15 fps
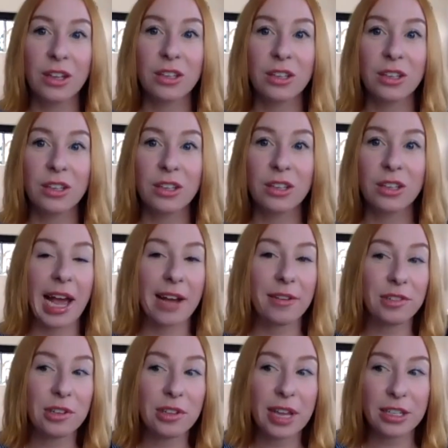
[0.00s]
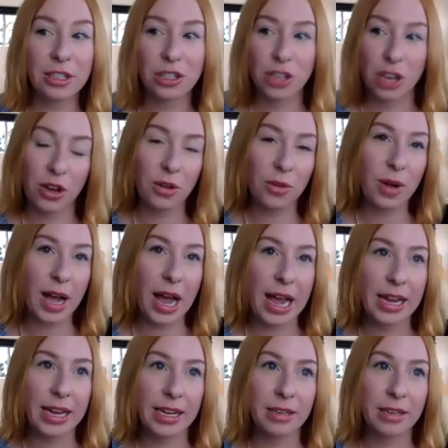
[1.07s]
So after that show,
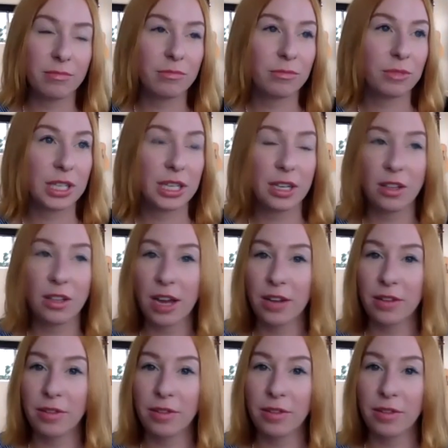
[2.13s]
I did a lot of